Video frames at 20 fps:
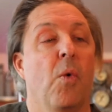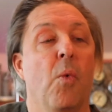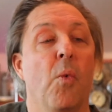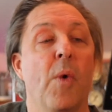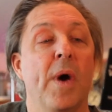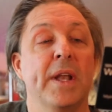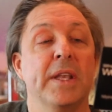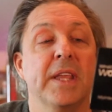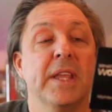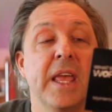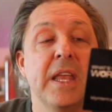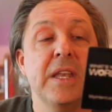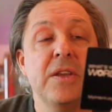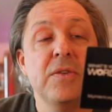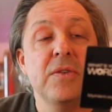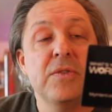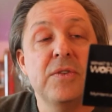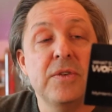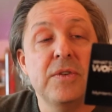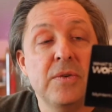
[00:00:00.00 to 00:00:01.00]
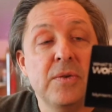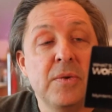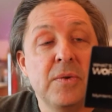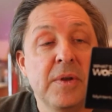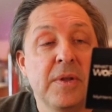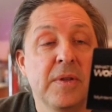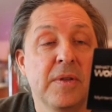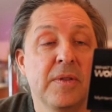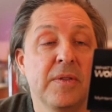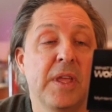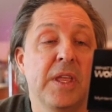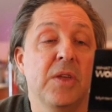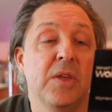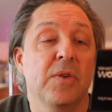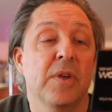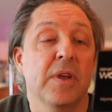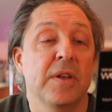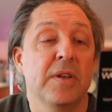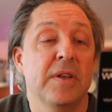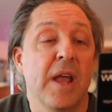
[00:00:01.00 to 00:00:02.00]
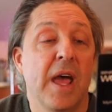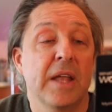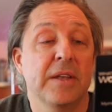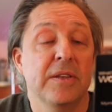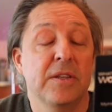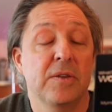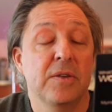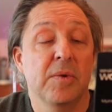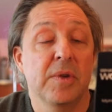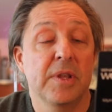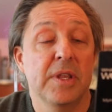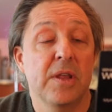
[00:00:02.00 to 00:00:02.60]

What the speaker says: What can you do that you could not do a